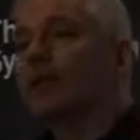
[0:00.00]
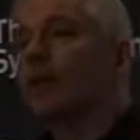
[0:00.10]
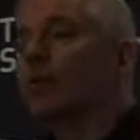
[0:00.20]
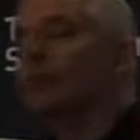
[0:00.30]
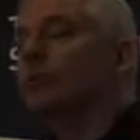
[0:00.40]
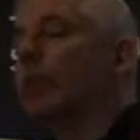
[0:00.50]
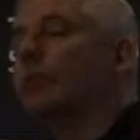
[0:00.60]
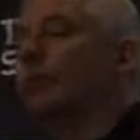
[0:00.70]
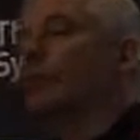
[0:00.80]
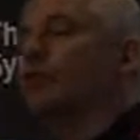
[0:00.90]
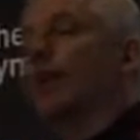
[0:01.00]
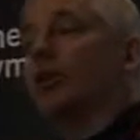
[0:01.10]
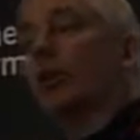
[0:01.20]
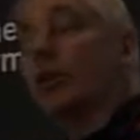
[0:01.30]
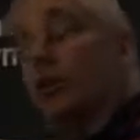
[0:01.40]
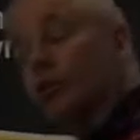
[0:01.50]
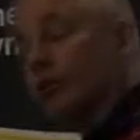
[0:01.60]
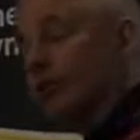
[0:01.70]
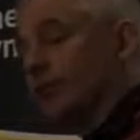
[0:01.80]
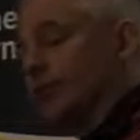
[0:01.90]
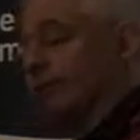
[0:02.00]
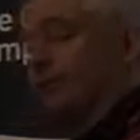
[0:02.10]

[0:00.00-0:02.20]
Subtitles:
by what you might call second-order effects.